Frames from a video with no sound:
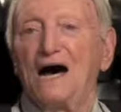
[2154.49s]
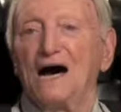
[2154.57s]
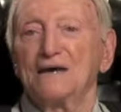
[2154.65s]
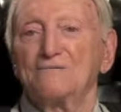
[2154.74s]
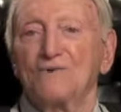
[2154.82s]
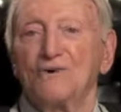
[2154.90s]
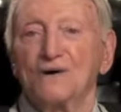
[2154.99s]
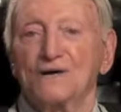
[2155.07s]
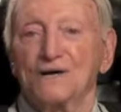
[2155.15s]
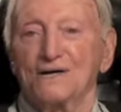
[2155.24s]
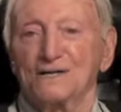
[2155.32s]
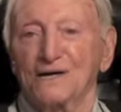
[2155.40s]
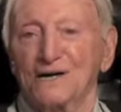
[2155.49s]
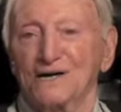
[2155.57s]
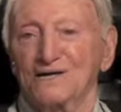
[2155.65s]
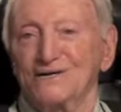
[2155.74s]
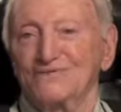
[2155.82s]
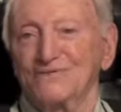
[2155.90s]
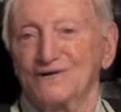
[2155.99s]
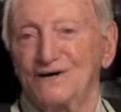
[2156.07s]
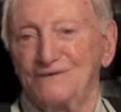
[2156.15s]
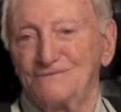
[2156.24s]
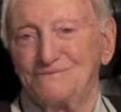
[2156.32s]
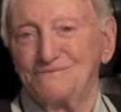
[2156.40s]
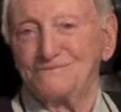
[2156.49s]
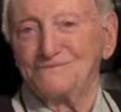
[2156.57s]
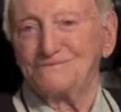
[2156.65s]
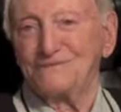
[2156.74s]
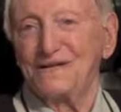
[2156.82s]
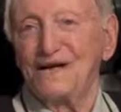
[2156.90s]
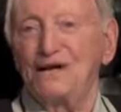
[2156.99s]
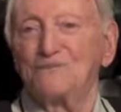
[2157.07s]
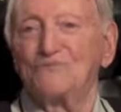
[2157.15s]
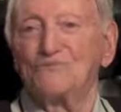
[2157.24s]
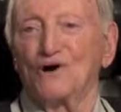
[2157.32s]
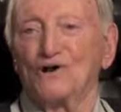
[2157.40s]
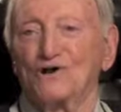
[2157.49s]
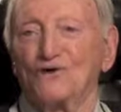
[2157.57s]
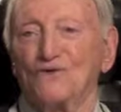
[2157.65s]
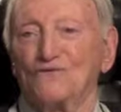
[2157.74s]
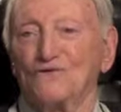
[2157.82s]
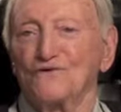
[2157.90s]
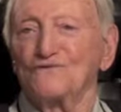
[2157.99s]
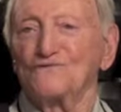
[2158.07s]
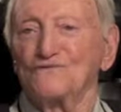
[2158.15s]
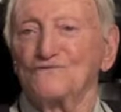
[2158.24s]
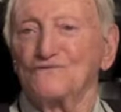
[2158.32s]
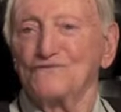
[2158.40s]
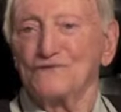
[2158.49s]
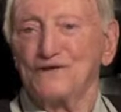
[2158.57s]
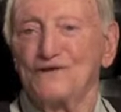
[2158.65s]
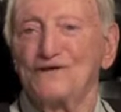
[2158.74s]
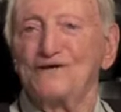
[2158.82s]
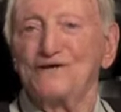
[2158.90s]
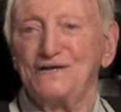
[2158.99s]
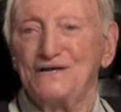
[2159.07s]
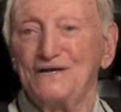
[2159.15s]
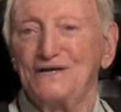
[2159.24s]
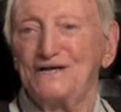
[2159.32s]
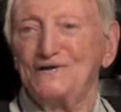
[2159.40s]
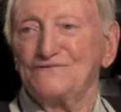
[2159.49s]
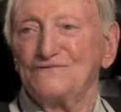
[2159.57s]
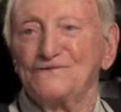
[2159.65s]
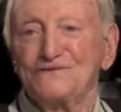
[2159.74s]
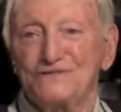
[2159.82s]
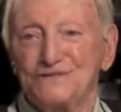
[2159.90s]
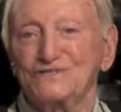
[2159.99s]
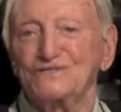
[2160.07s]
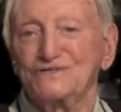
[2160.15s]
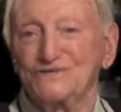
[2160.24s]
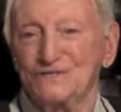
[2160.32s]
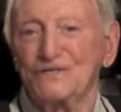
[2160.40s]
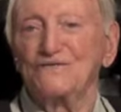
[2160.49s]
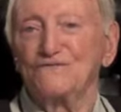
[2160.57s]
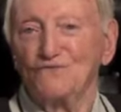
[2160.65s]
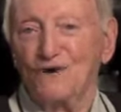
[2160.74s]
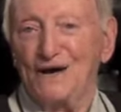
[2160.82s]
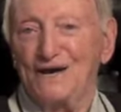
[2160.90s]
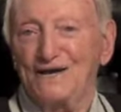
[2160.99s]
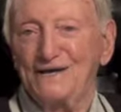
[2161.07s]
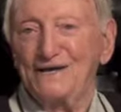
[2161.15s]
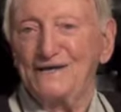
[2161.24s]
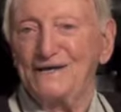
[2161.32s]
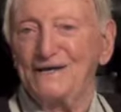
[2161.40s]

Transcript: I bought a carton of gum and brought it over for the just to give away.